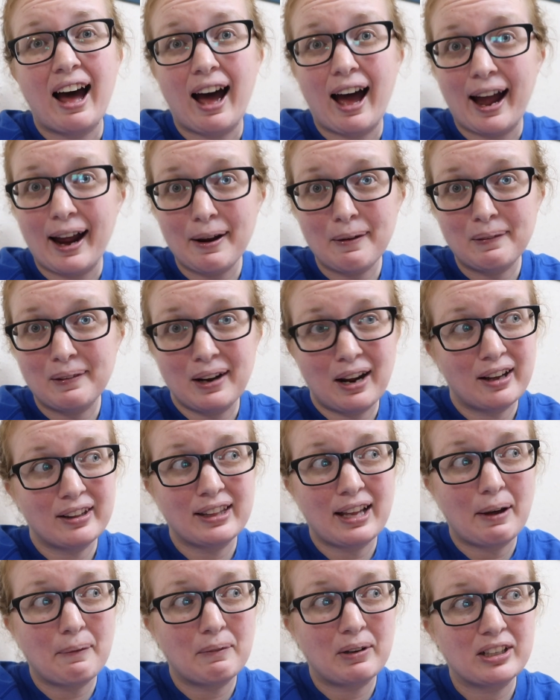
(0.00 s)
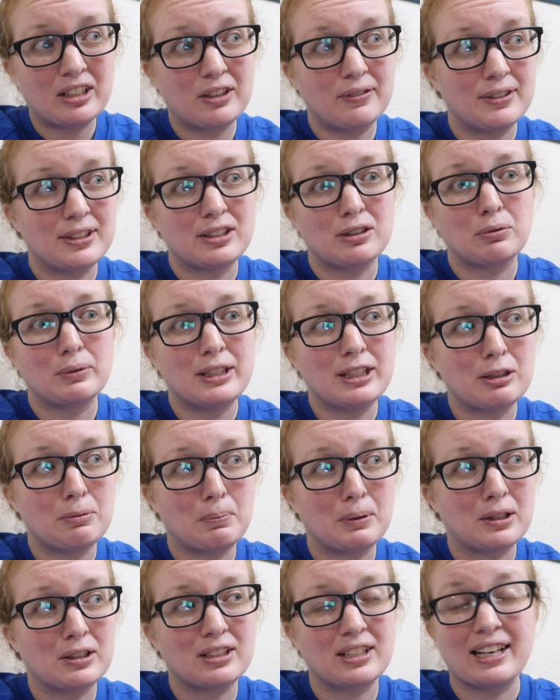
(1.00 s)
I am not that much of a sweets
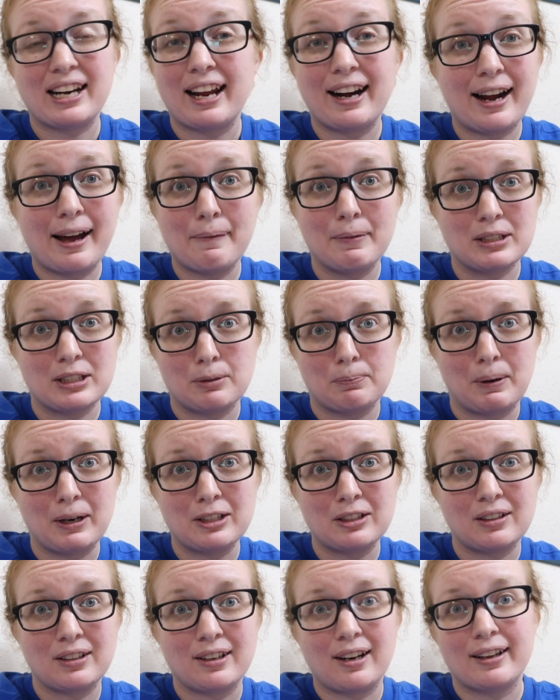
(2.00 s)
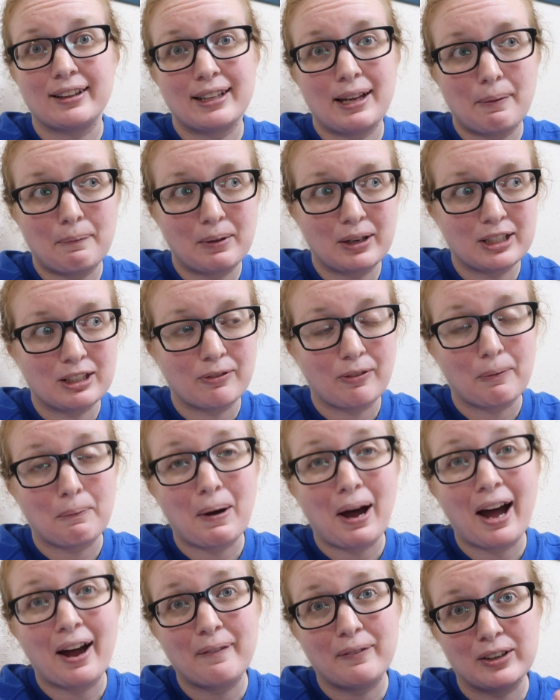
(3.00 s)
person, and I'm especially not that much of a
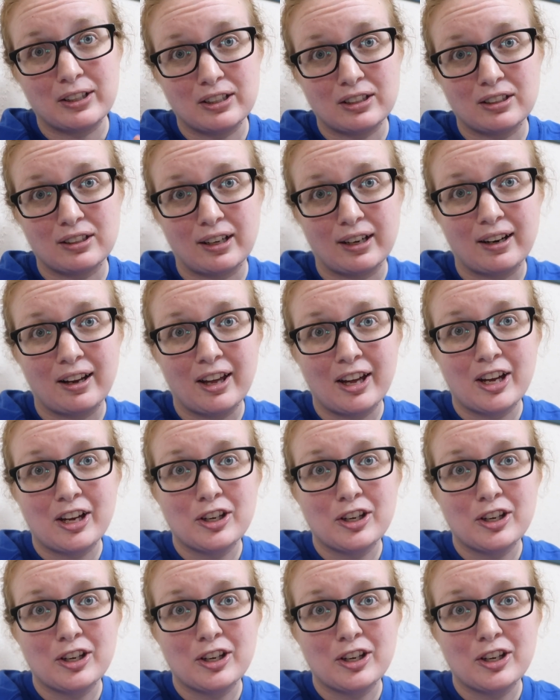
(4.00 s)
pie person.